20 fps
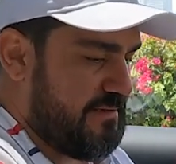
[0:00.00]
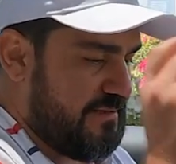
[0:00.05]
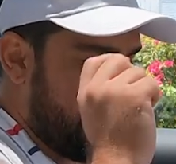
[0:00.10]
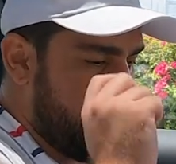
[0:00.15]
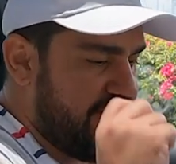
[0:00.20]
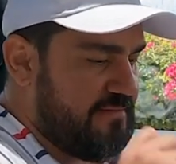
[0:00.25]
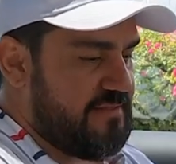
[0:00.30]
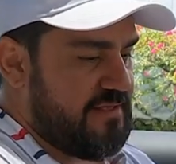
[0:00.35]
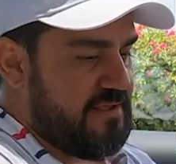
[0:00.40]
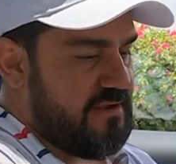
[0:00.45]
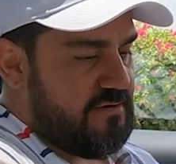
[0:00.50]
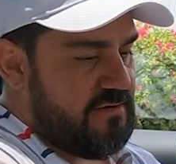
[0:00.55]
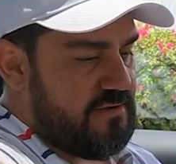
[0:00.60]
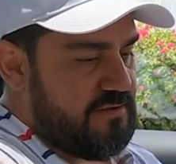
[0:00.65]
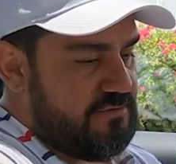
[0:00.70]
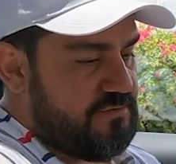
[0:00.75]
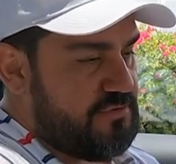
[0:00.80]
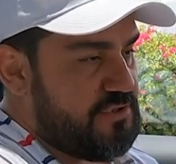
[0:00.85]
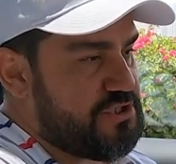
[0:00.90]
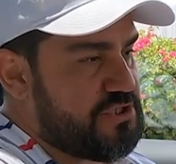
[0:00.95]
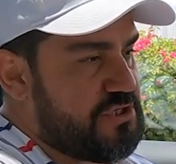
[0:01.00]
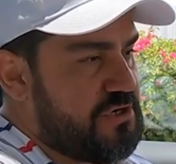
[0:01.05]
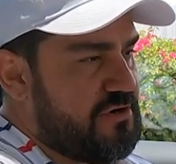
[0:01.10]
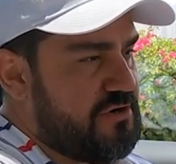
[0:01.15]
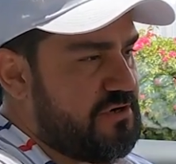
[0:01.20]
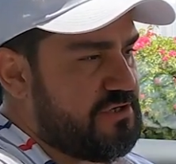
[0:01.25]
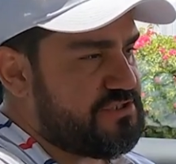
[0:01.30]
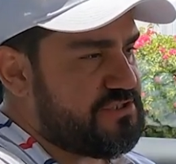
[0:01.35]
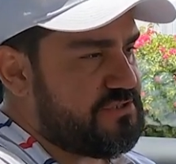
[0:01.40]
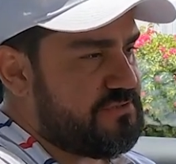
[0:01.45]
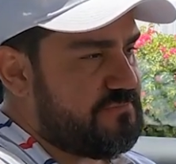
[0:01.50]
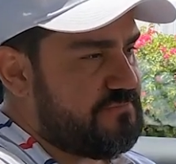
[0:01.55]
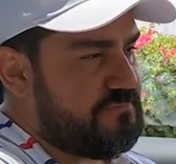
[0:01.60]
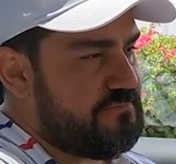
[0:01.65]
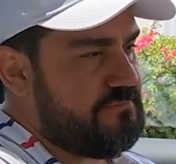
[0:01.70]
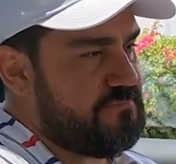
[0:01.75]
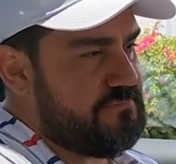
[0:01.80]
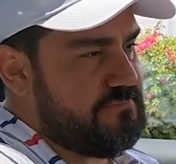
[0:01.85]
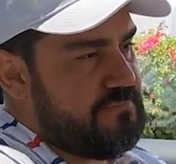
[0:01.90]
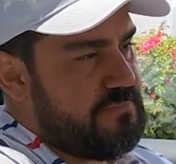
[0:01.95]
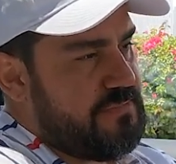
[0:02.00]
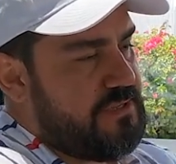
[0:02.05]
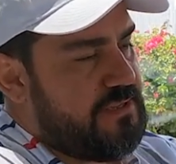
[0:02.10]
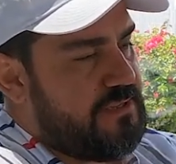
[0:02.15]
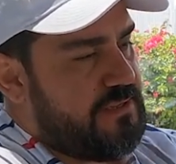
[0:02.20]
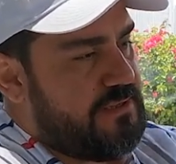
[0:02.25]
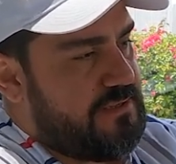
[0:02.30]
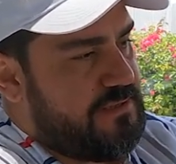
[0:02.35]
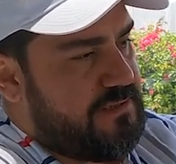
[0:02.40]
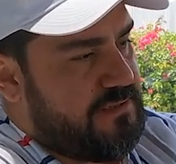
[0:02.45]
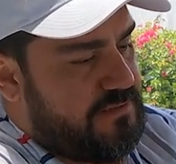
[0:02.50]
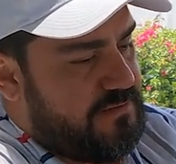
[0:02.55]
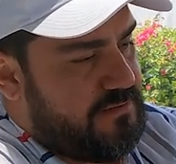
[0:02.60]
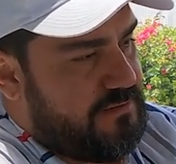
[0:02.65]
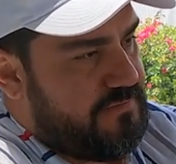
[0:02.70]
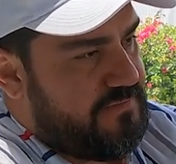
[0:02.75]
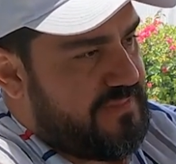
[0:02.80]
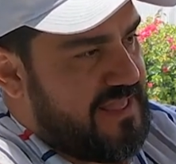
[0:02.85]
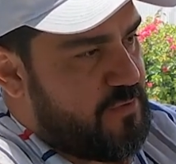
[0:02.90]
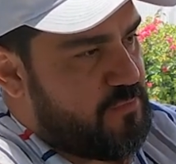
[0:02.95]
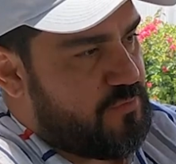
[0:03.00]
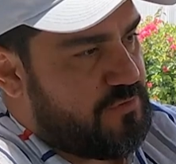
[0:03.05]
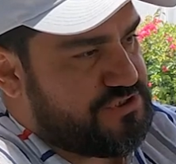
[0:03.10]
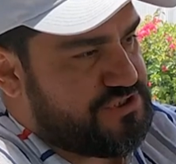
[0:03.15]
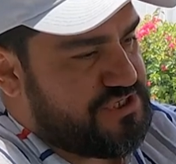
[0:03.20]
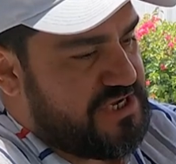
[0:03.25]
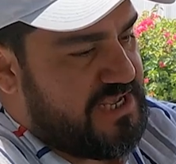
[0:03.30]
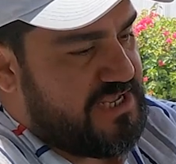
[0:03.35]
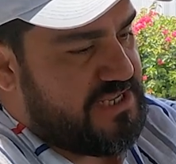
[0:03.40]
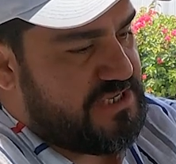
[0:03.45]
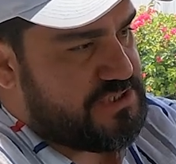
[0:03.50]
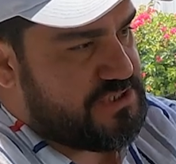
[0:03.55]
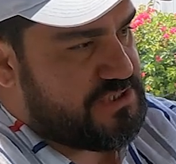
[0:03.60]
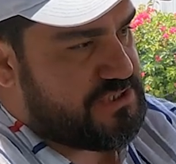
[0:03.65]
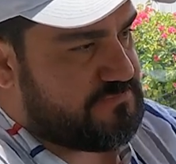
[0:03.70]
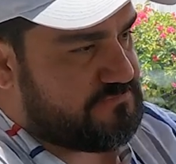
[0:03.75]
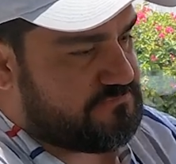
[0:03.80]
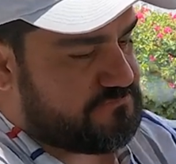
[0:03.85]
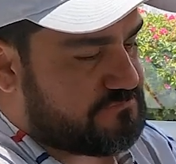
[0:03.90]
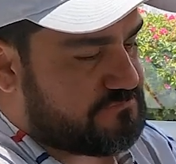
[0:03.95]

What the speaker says: in there to charge. That will change.